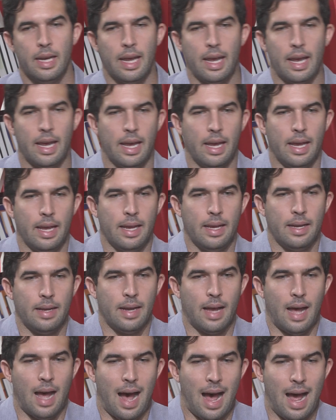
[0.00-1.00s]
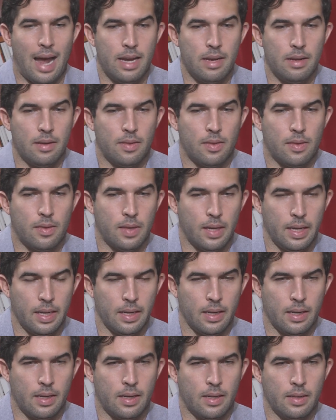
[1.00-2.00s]
And I
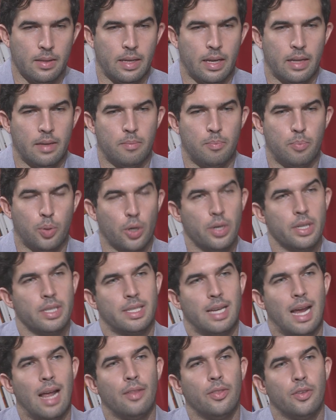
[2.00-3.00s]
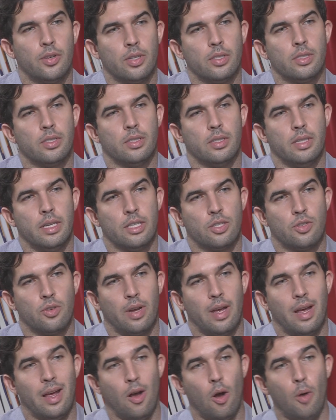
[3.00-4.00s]
think that Bernie Sanders is going
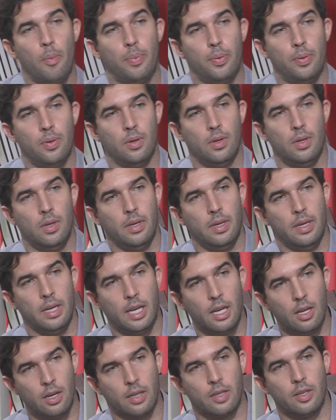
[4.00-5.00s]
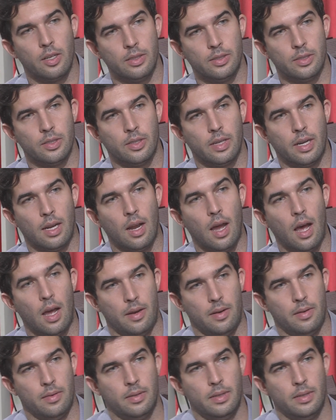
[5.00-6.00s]
to help Hillary Clinton a lot.